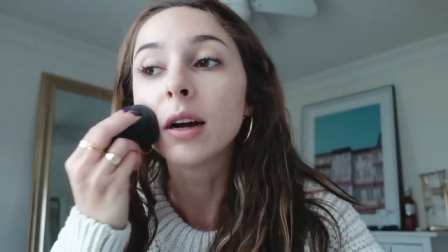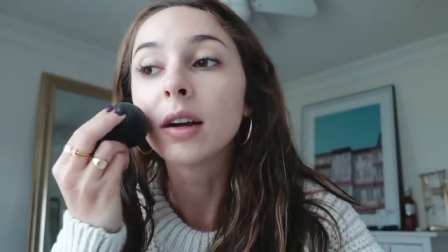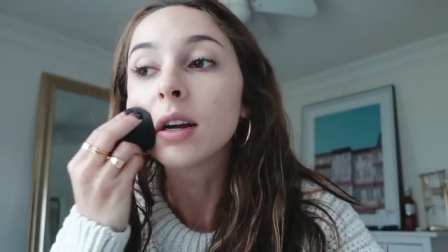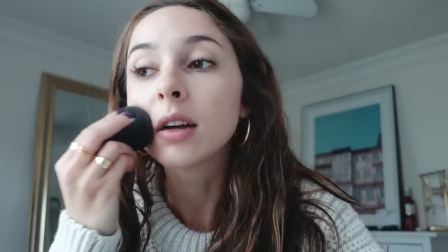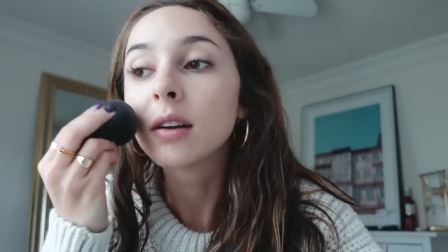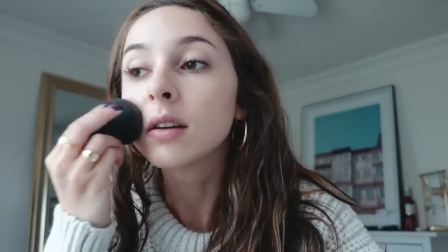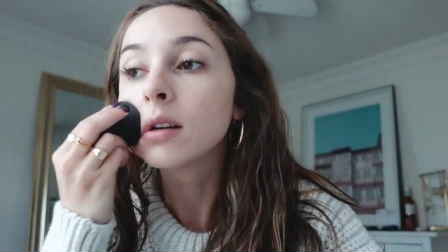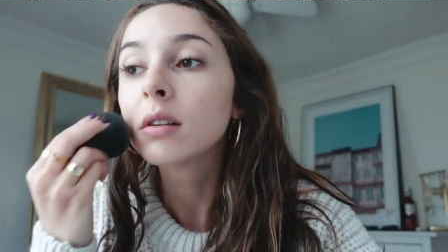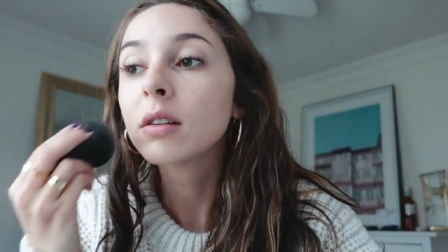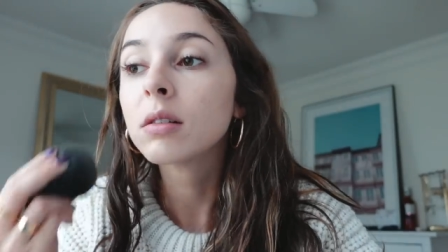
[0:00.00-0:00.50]
I
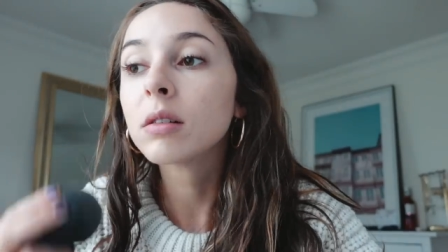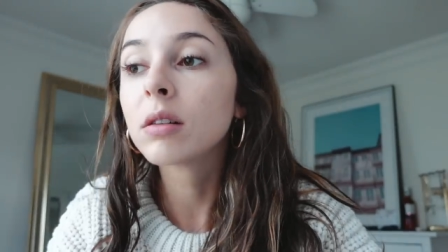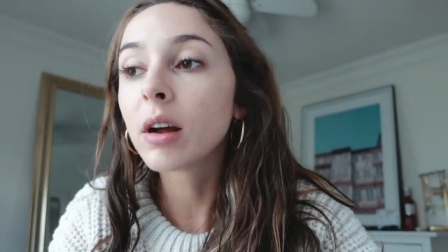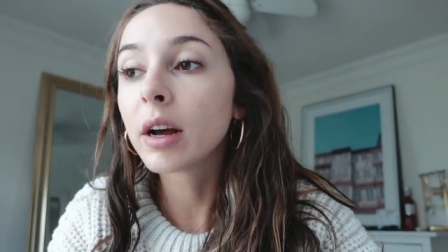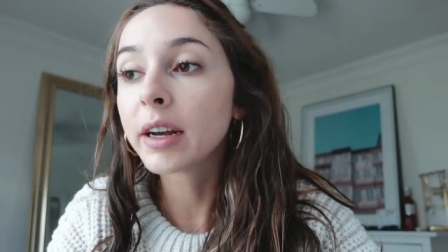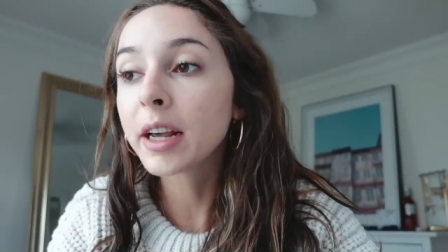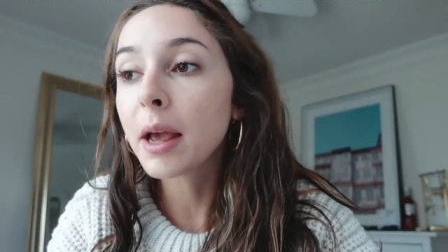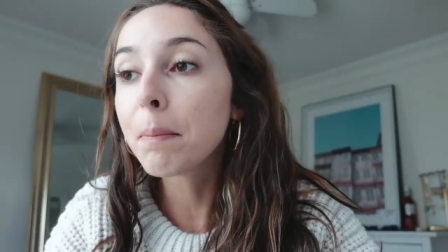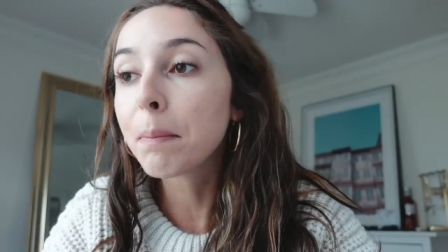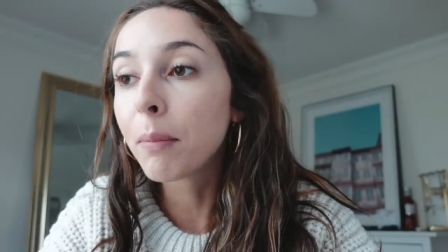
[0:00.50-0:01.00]
get
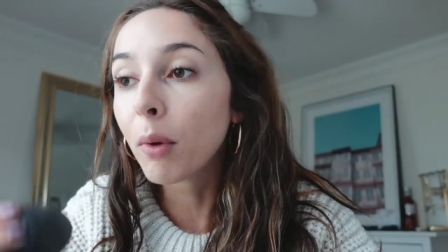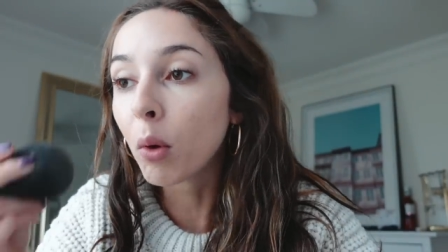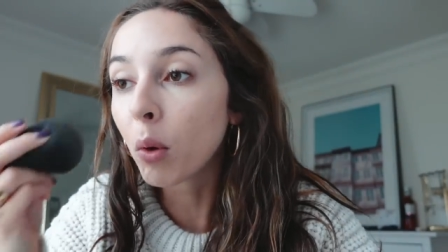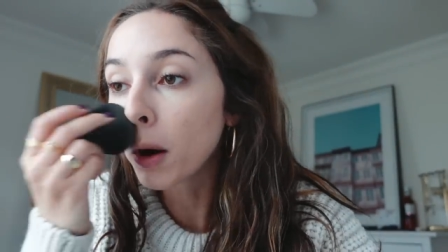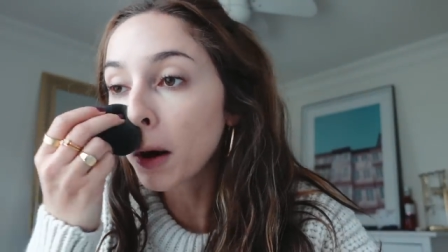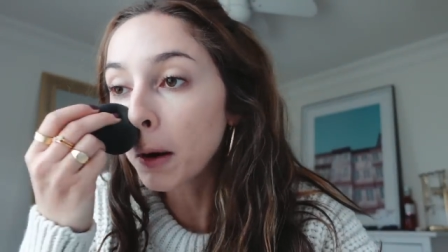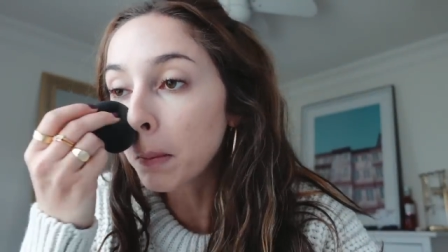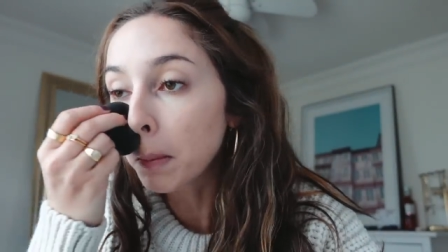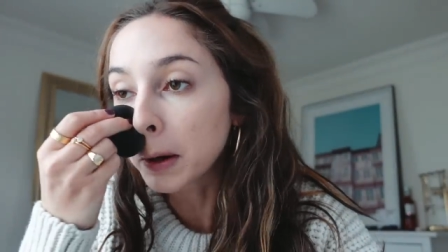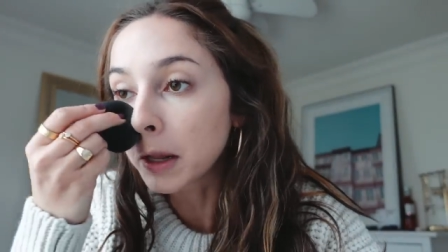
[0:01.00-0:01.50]
I get
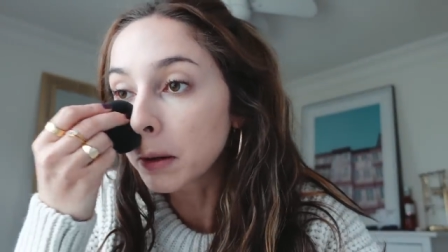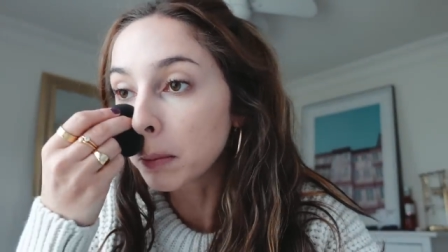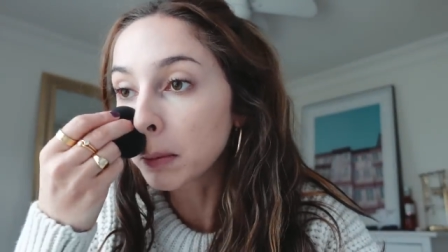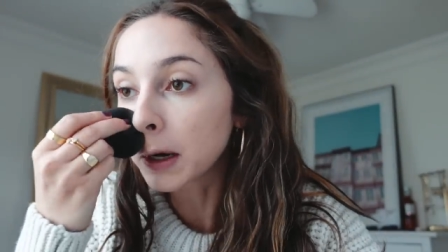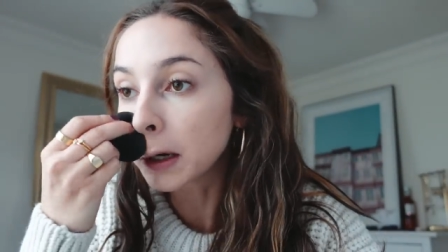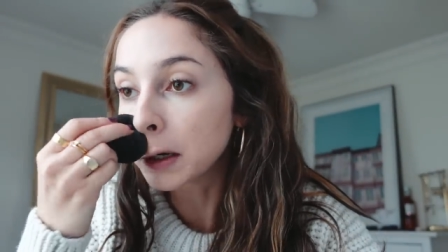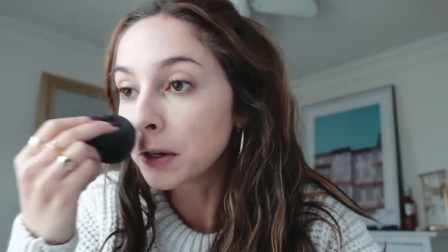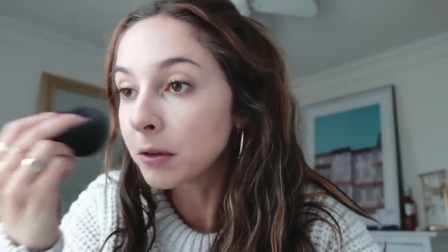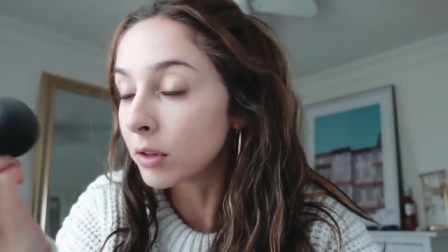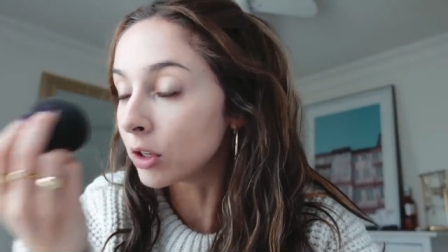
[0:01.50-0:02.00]
bored, but then
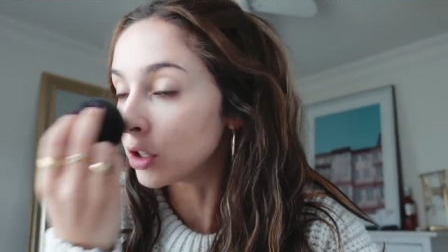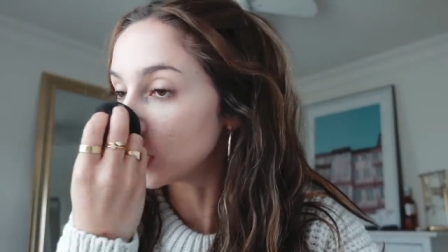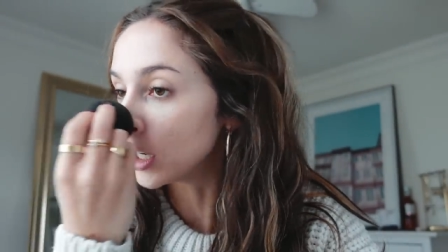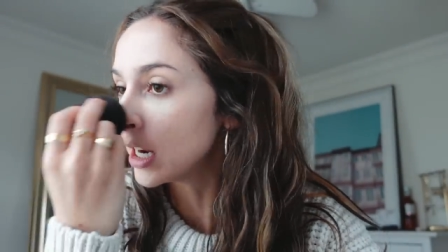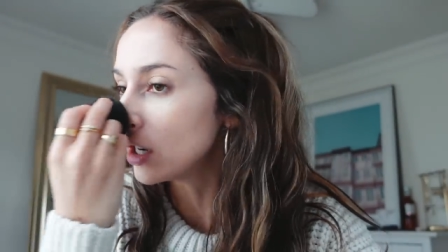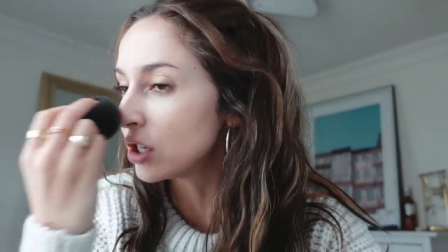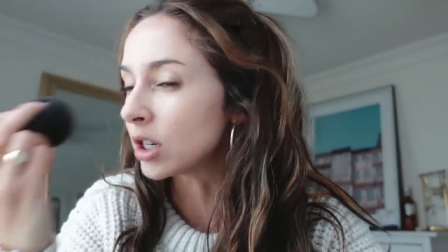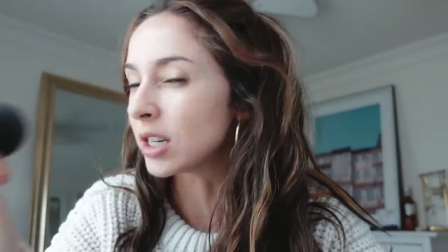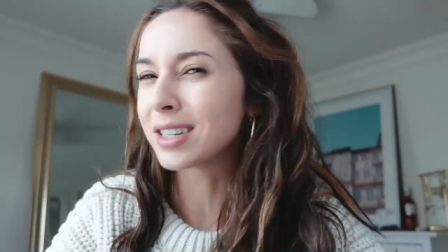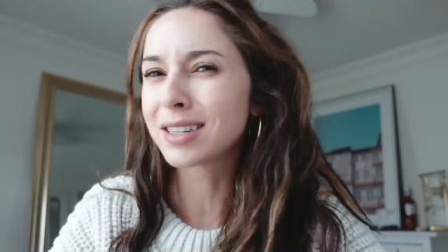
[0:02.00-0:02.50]
when I do the
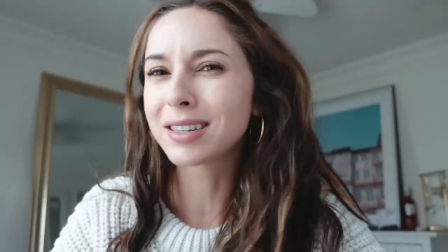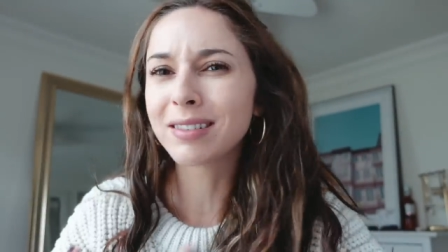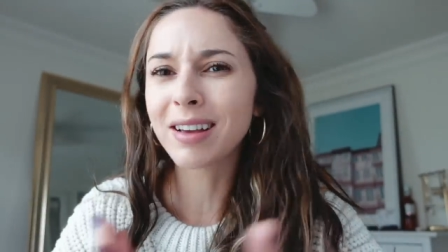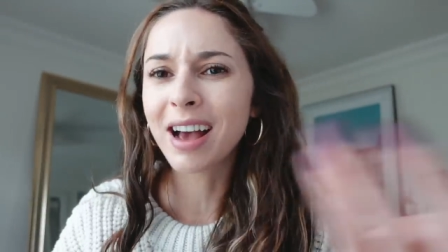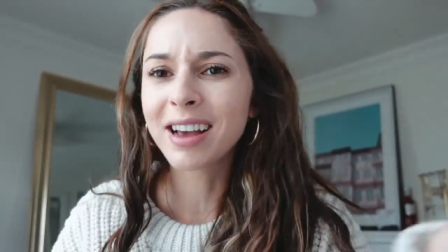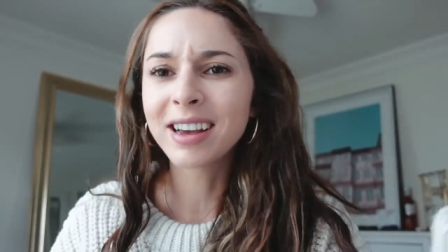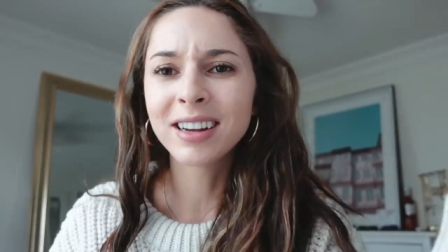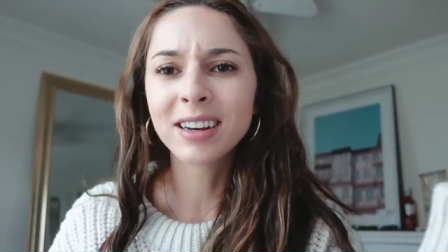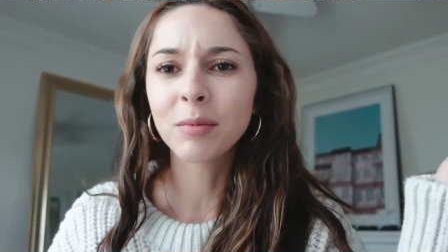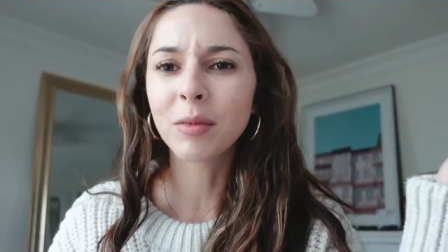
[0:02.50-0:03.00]
changes,
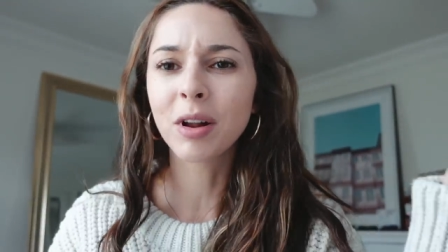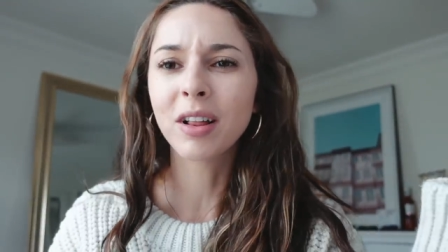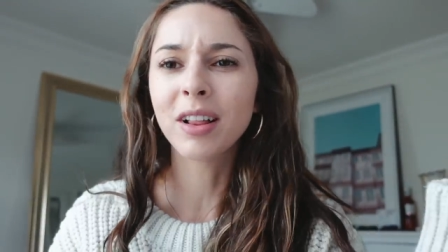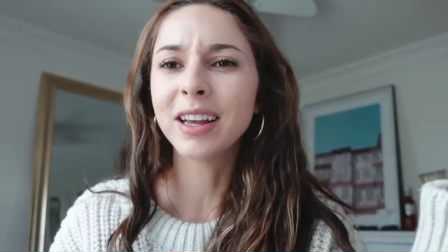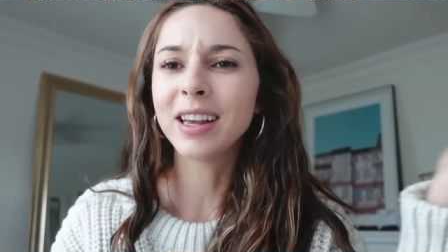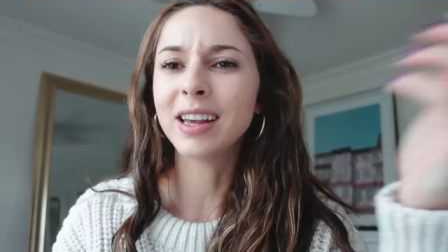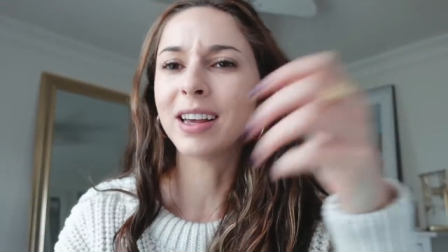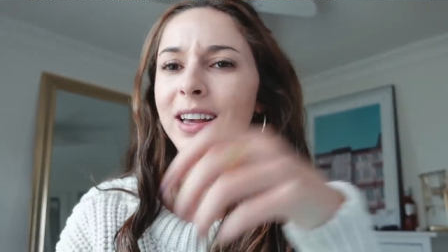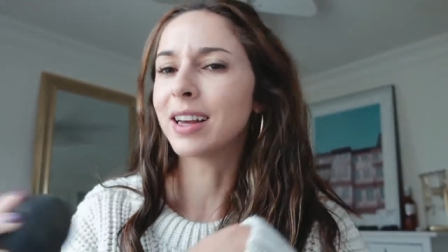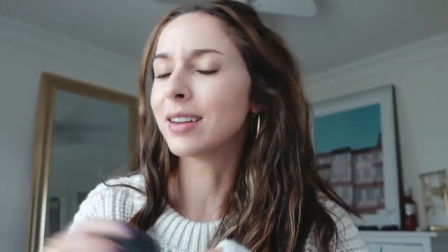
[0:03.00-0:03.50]
I end up not
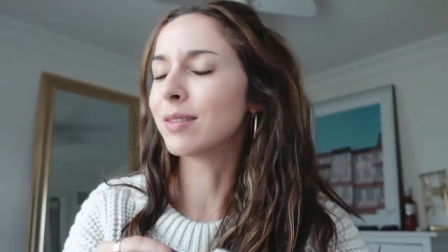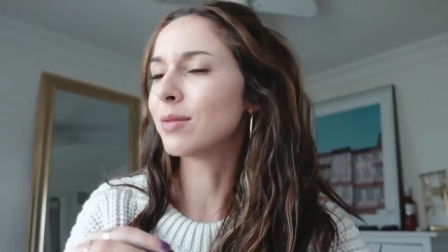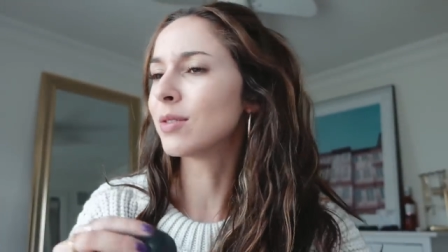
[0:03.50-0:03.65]
liking it.